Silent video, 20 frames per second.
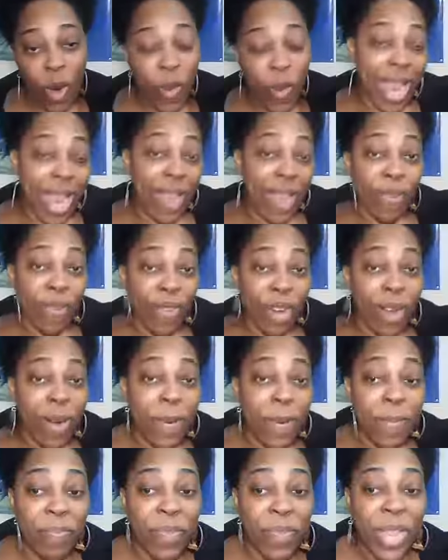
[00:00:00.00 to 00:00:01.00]
away
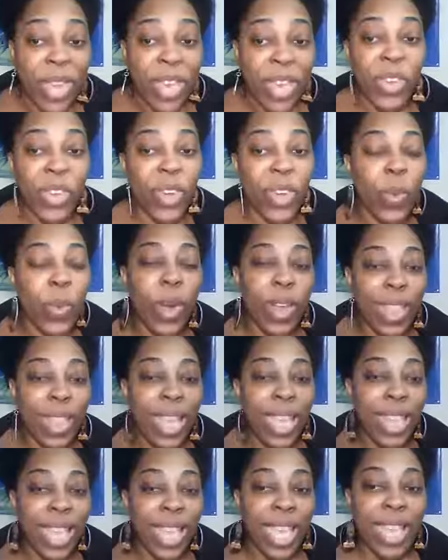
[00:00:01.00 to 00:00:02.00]
from you know where
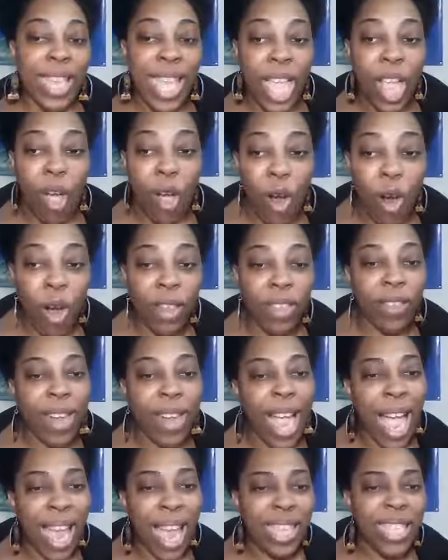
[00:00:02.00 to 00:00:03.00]
they think they are. They're
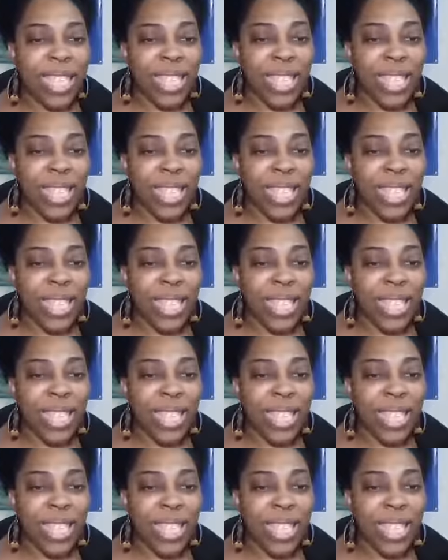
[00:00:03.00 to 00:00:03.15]
kind of